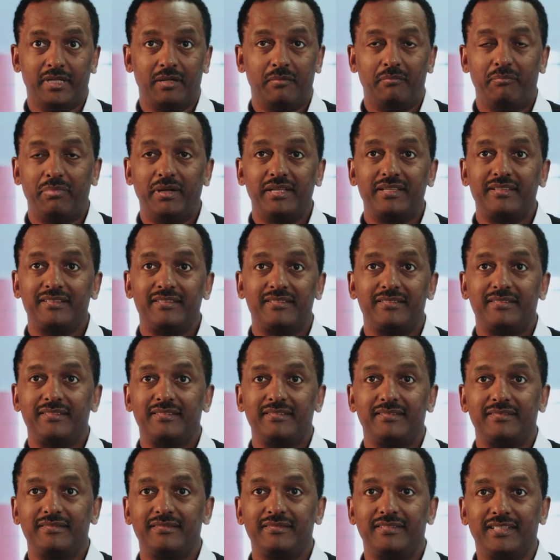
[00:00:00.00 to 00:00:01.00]
but
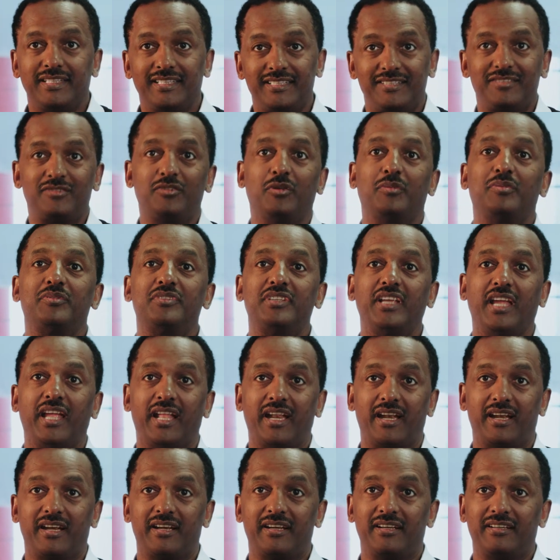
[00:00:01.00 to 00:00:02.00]
it stops
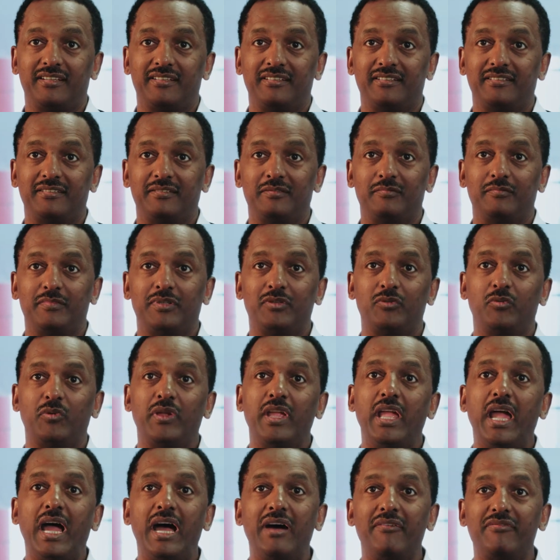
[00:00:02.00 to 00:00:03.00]
there. But
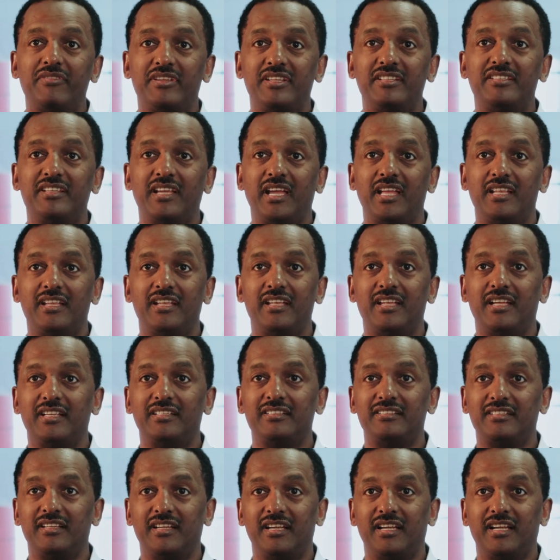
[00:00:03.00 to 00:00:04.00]
we have decided
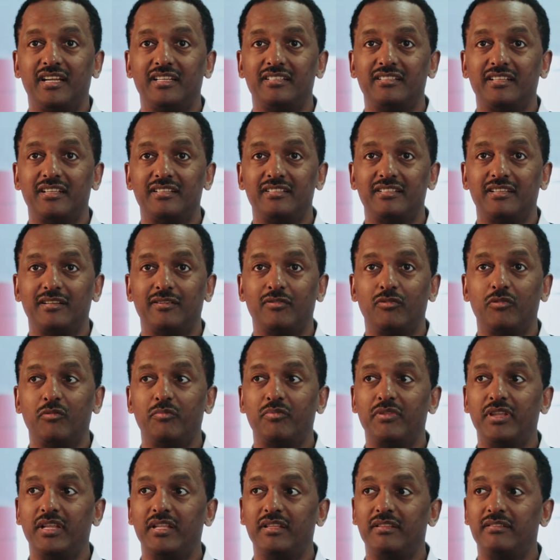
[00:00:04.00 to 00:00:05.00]
as a
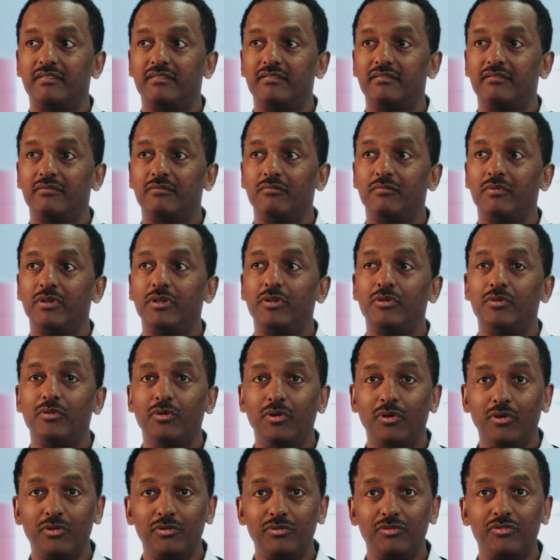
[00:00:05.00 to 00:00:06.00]
group that we
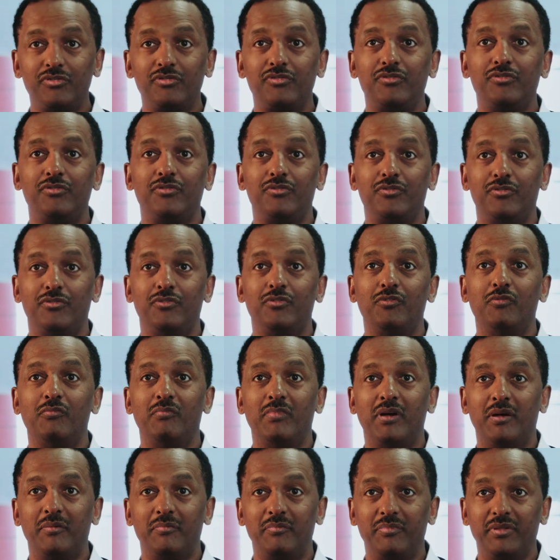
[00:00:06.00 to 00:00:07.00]
don't do
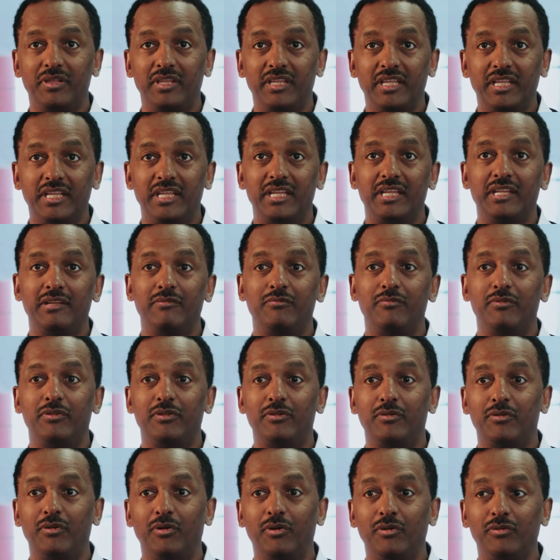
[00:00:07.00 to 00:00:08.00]
mapping if we
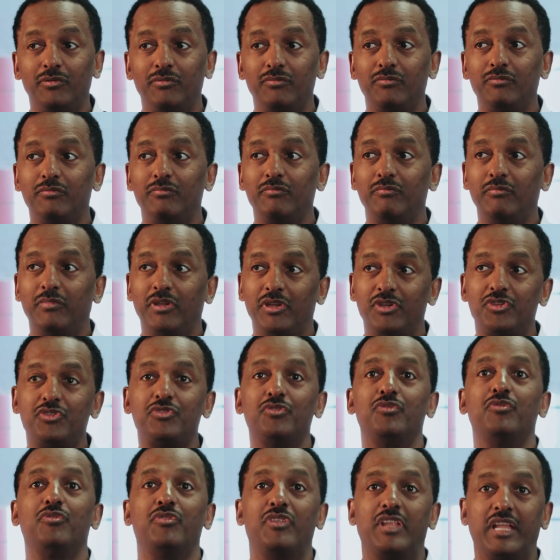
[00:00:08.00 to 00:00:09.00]
don't make
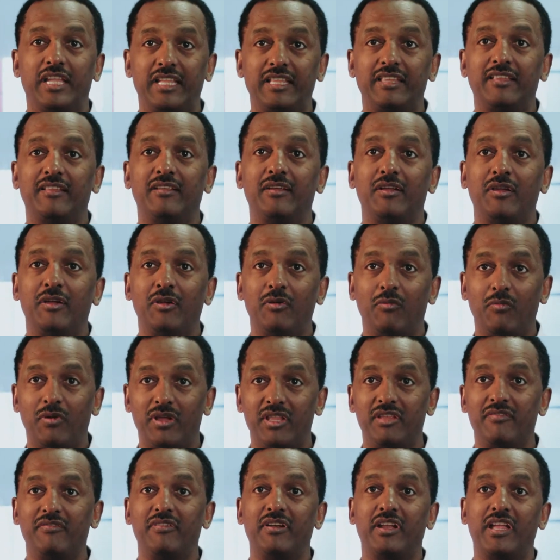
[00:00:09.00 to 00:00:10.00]
sure that
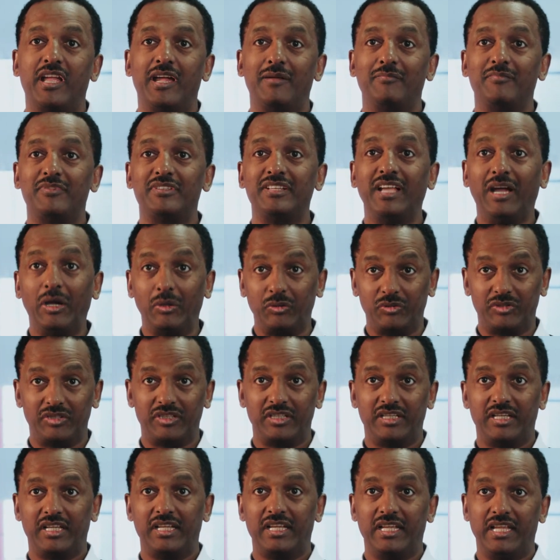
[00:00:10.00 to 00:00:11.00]
whatever comes out
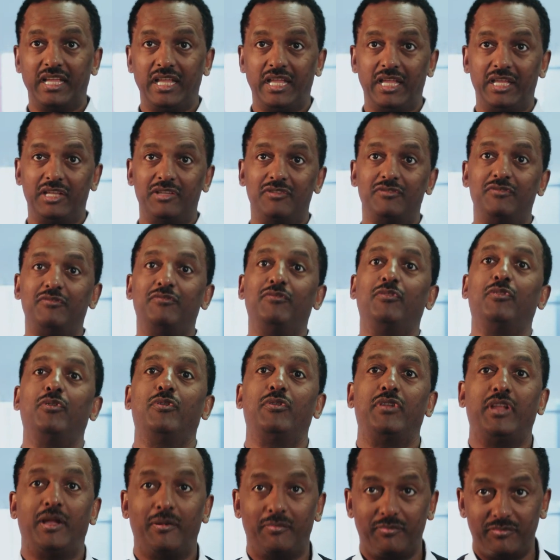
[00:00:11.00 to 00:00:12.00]
is
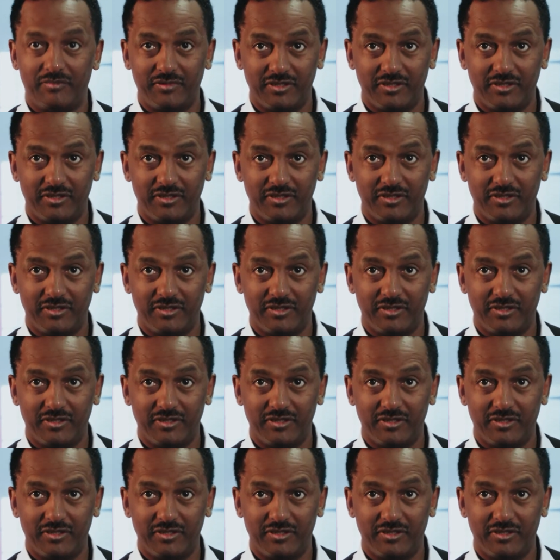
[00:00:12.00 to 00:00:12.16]
followed up.